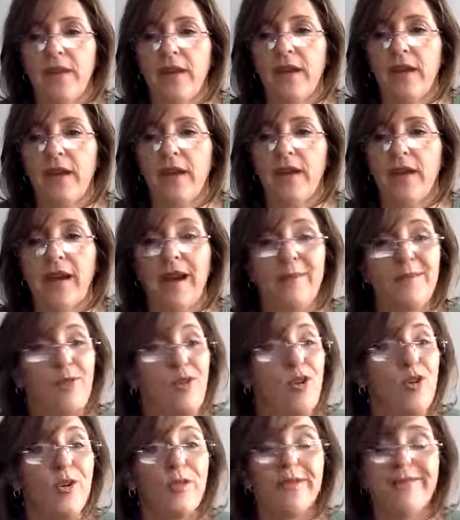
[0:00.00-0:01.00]
And I'm
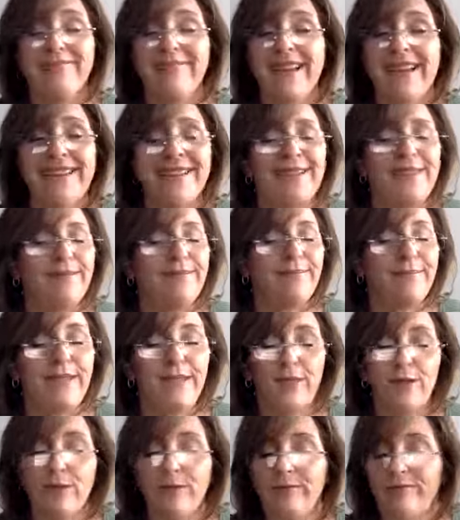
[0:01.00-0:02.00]
going to, you
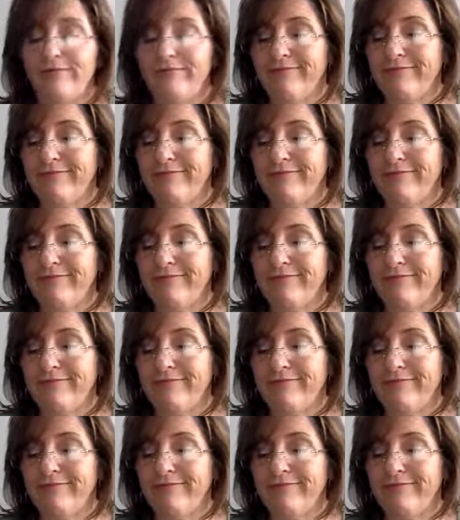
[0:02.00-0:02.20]
know,